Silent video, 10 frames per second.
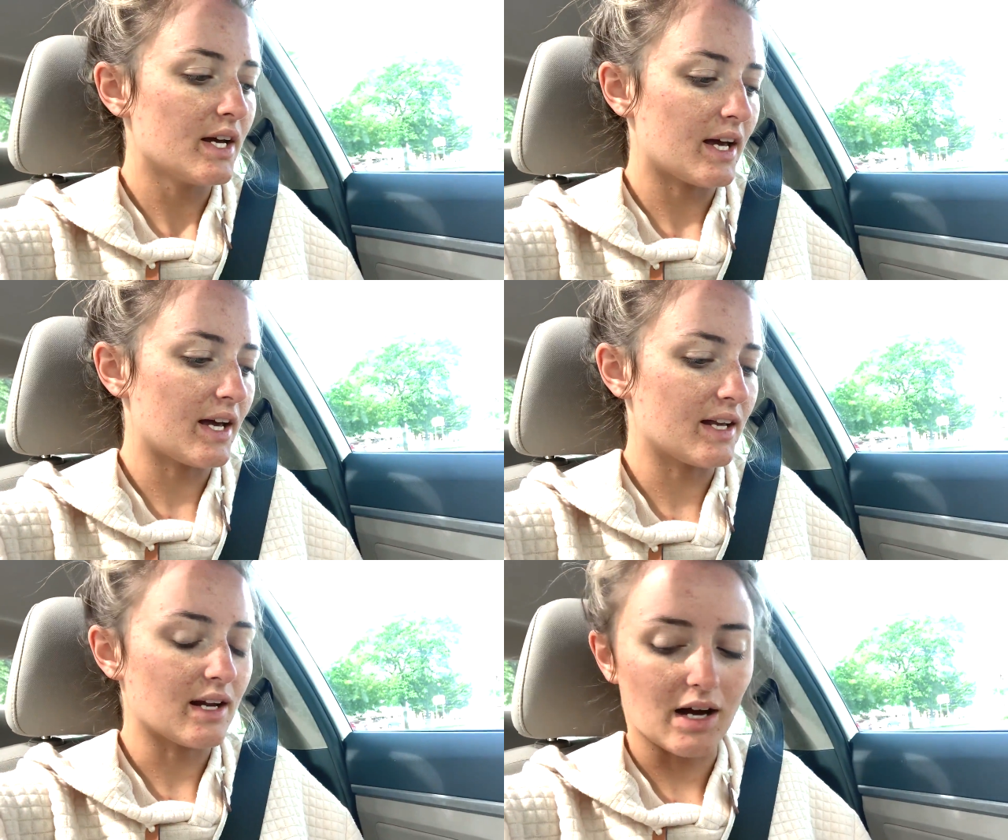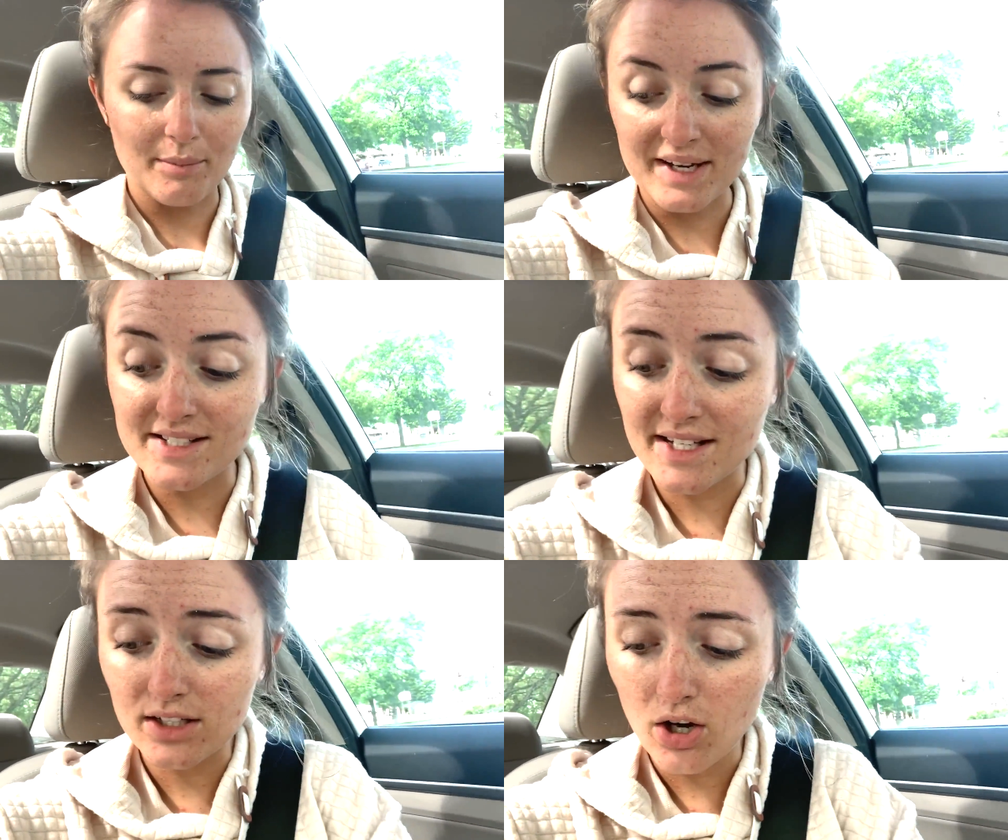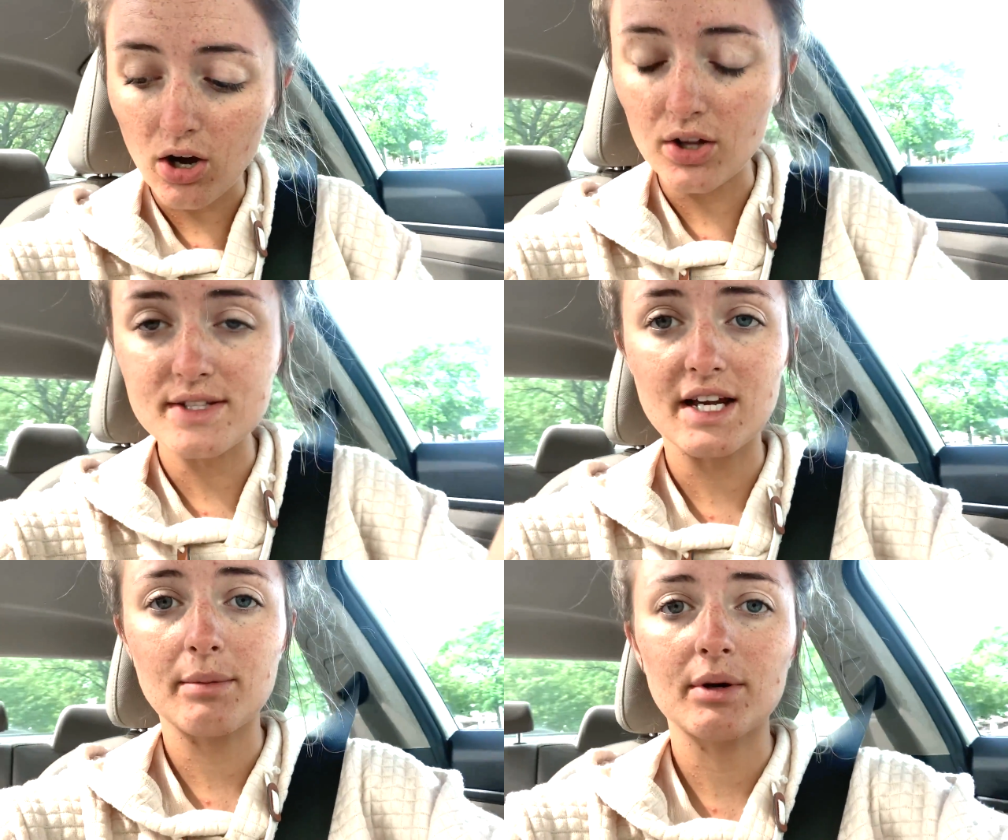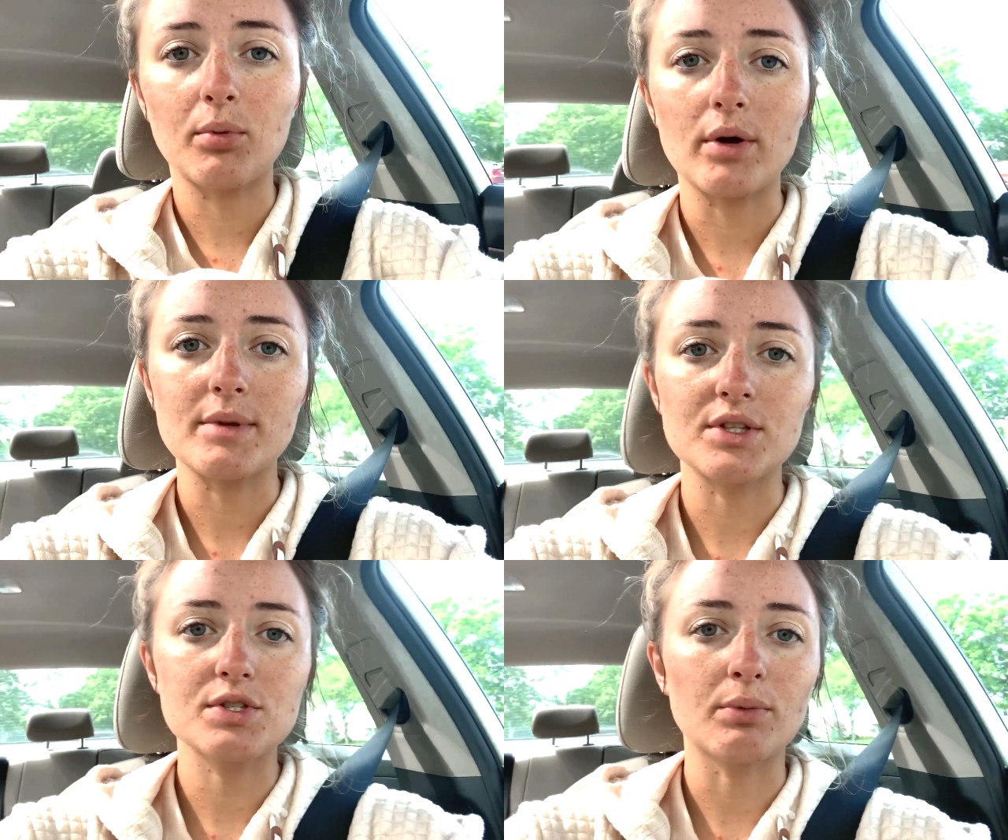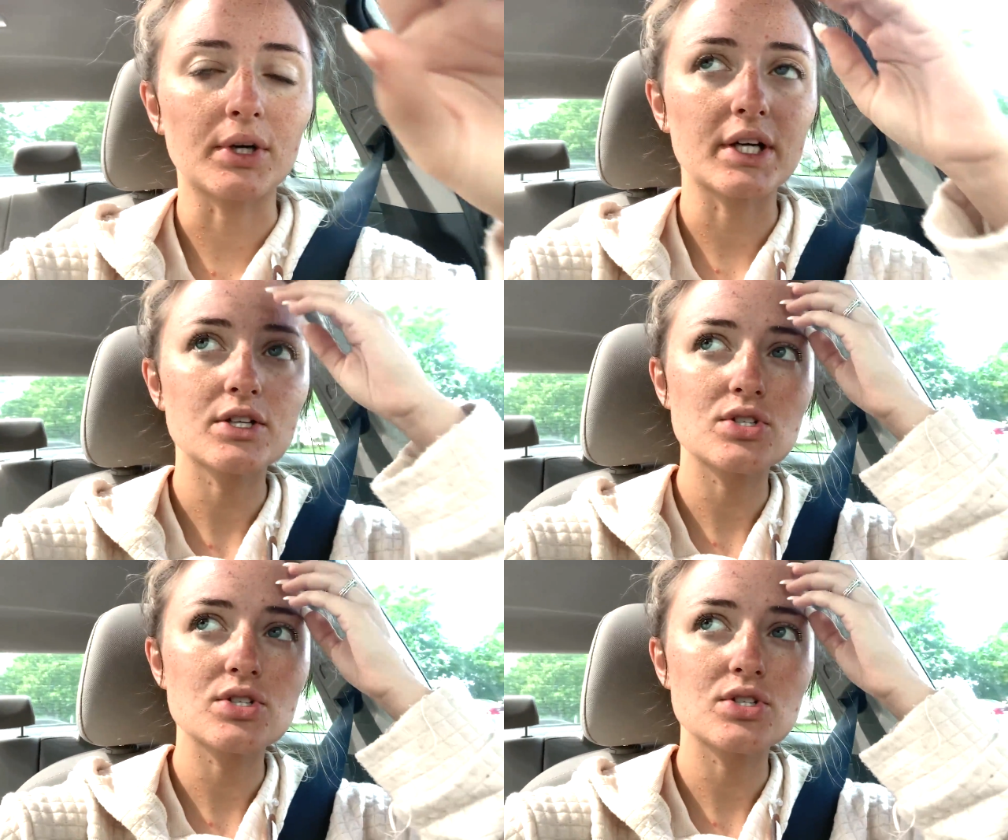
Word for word: And um, I did call and set up an appointment this morning.